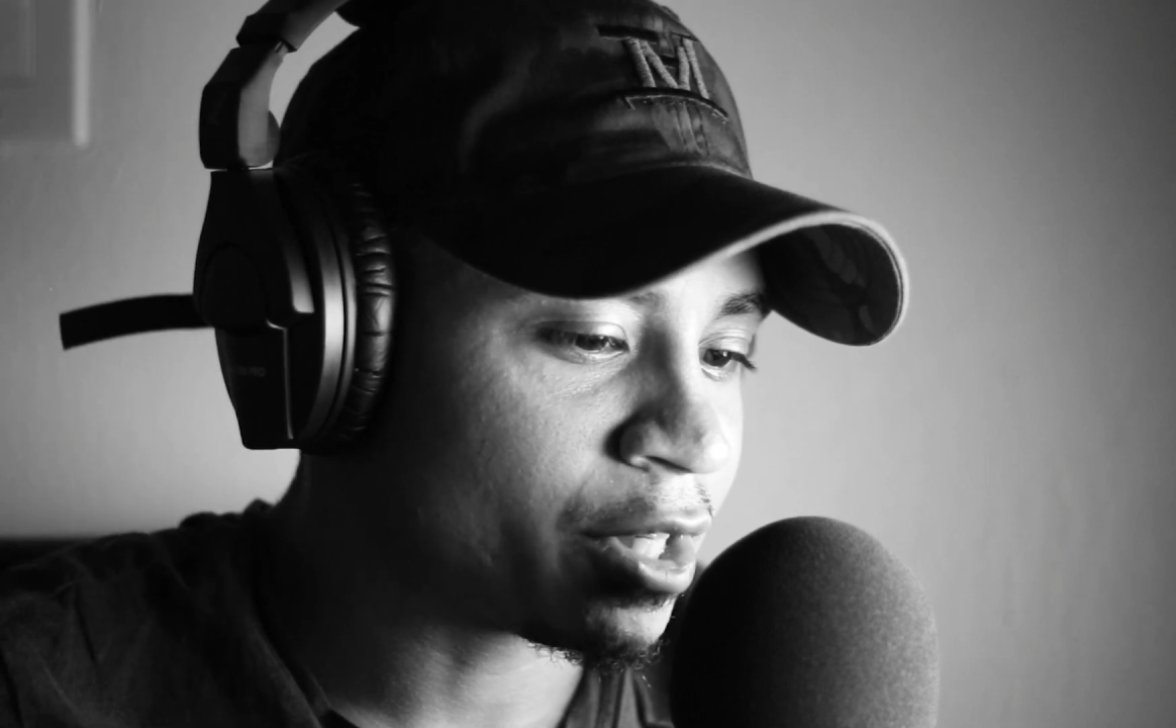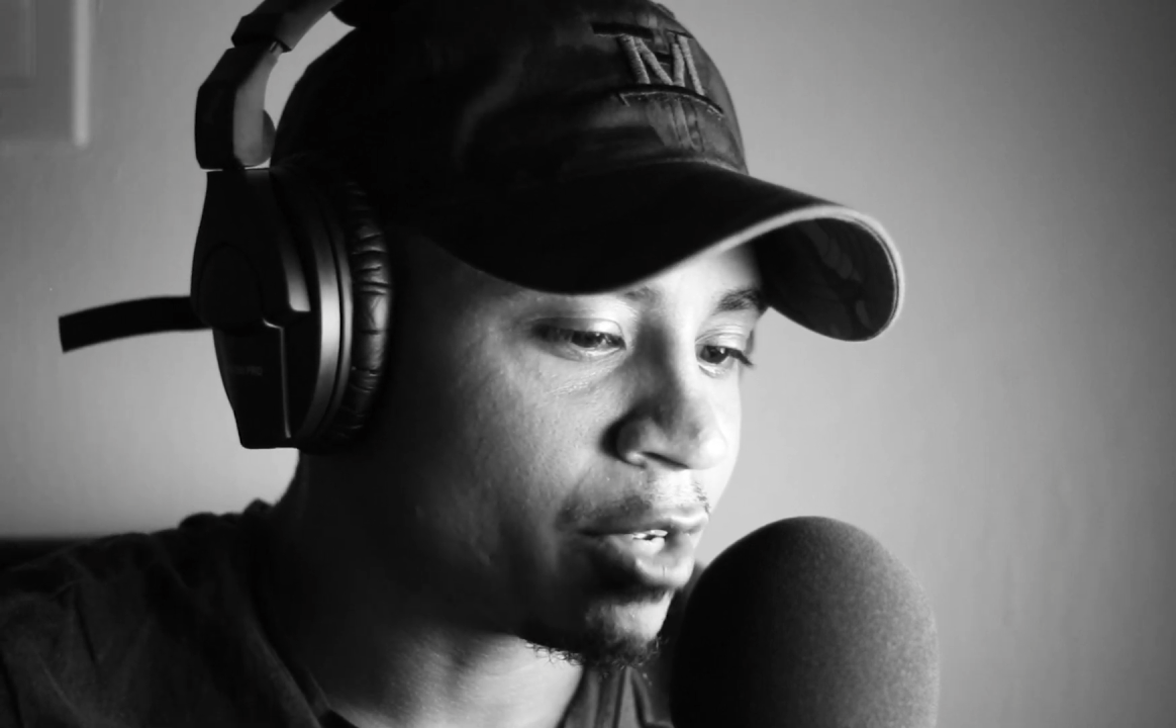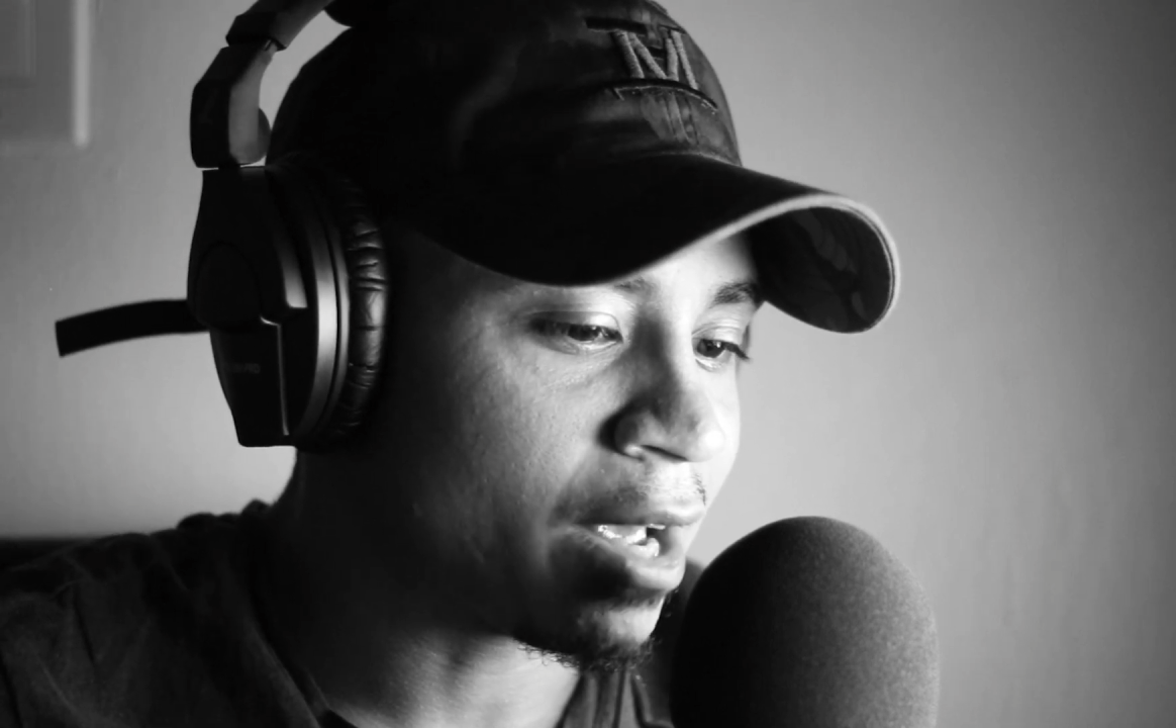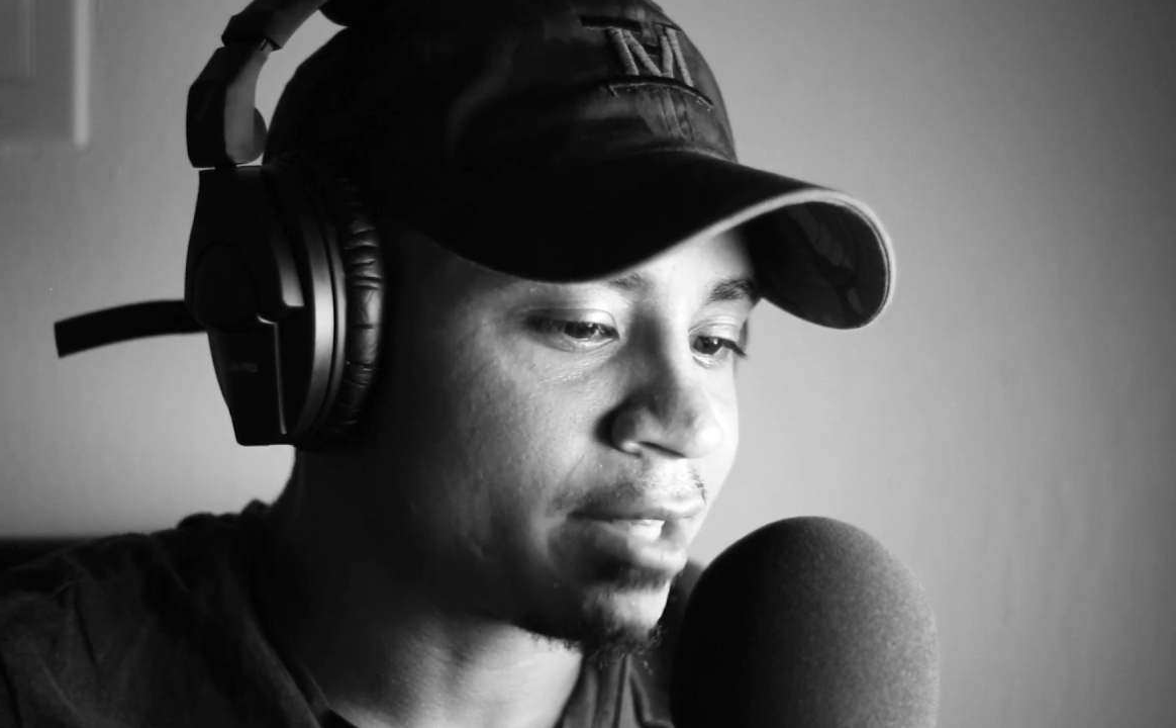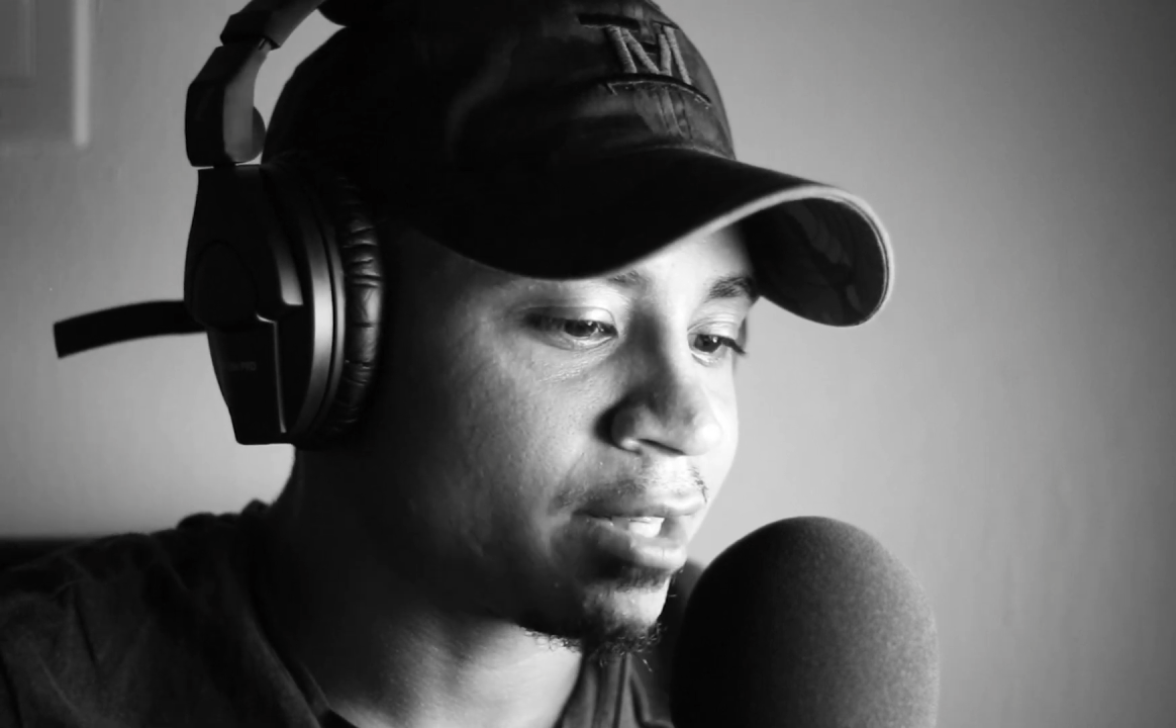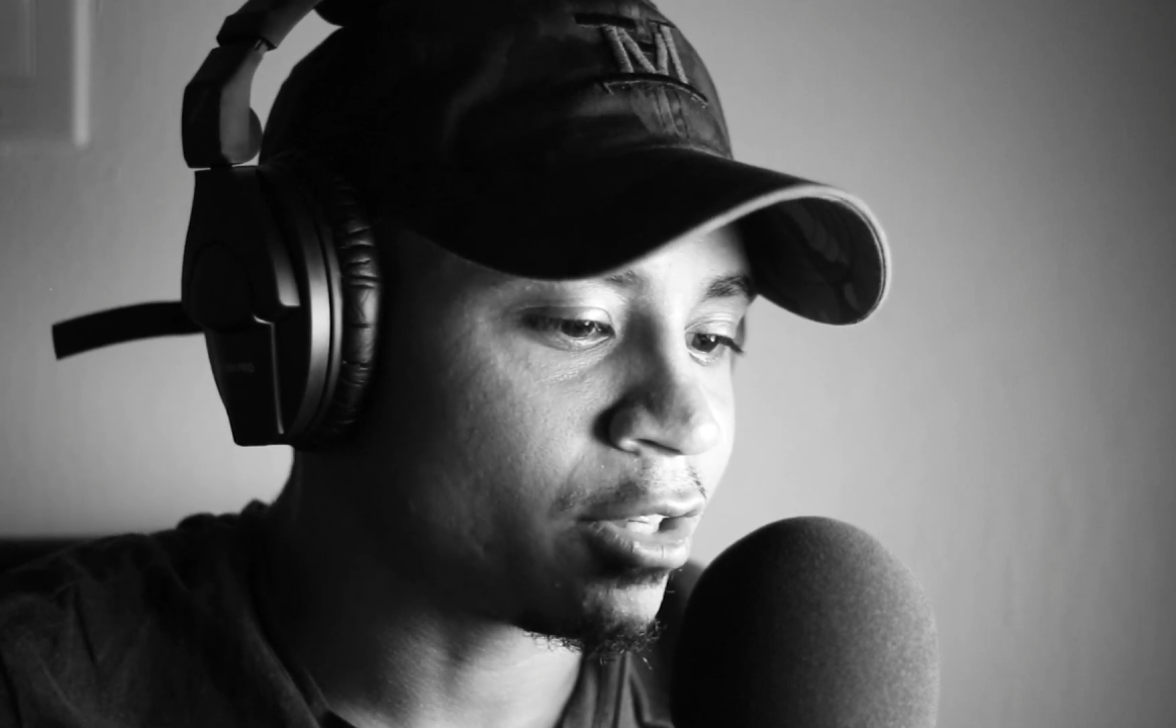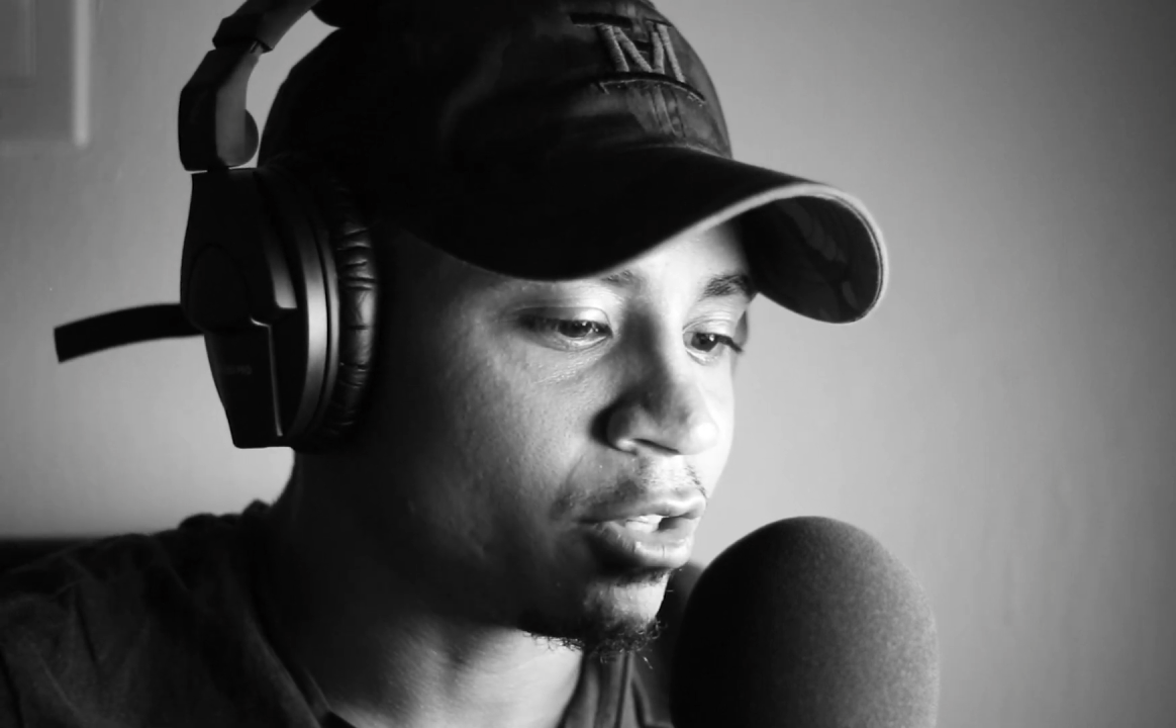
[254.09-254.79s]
here, I said,